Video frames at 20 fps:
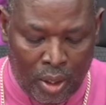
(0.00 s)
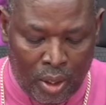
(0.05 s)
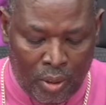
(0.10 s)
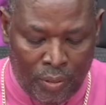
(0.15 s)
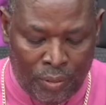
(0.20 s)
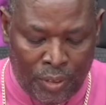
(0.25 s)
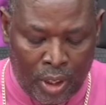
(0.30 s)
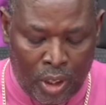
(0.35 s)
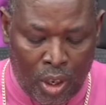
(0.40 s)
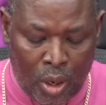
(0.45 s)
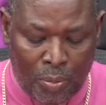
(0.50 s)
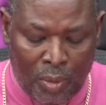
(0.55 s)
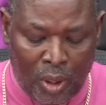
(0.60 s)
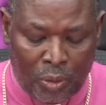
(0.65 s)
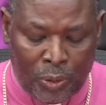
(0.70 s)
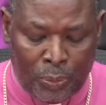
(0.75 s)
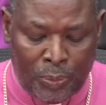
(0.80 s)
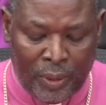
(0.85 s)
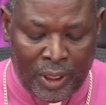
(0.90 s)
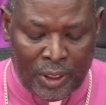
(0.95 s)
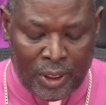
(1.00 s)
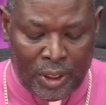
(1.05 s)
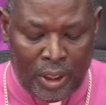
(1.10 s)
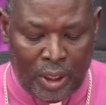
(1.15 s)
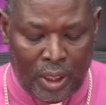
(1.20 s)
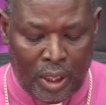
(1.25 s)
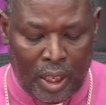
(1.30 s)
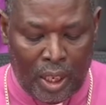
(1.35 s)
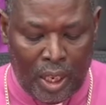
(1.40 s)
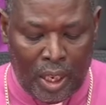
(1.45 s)
Freedom of speech
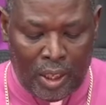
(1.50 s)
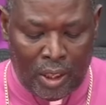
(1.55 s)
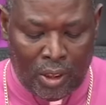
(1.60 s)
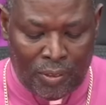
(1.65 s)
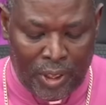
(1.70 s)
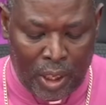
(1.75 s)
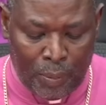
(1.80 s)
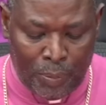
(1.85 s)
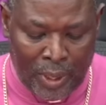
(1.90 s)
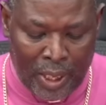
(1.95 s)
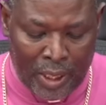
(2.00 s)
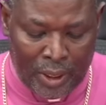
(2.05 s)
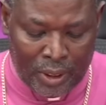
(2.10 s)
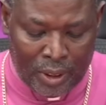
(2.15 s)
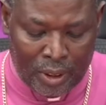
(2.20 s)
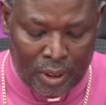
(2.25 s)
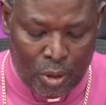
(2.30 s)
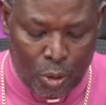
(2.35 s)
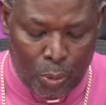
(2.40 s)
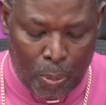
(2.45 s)
and of the press.